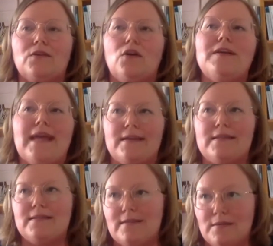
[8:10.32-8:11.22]

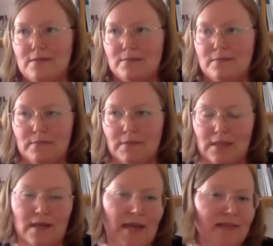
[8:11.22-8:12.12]
connect
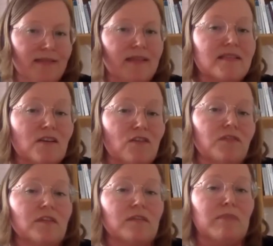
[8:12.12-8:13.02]
with the essence of
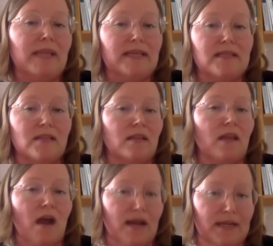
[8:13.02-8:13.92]
the place, the
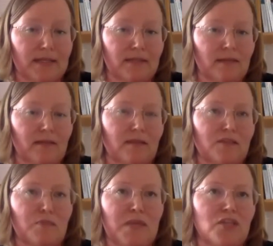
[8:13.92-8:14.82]
island, the
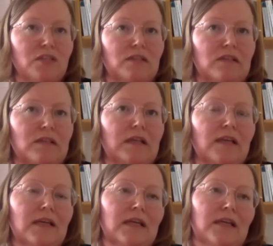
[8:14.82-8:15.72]
special
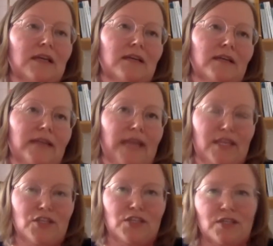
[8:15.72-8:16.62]

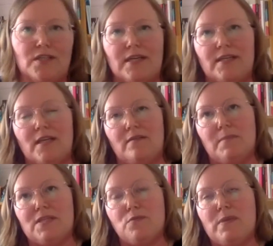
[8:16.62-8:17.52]
nature
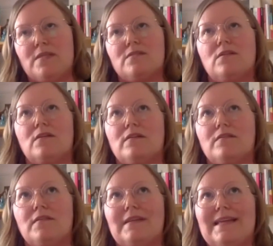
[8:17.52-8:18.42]
and the
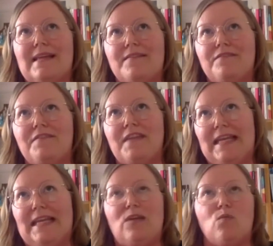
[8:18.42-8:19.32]
special
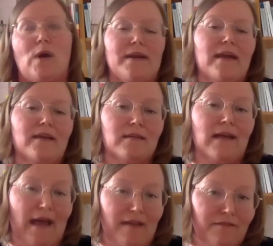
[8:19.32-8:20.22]
feeling one
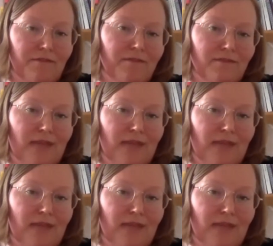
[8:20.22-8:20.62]
has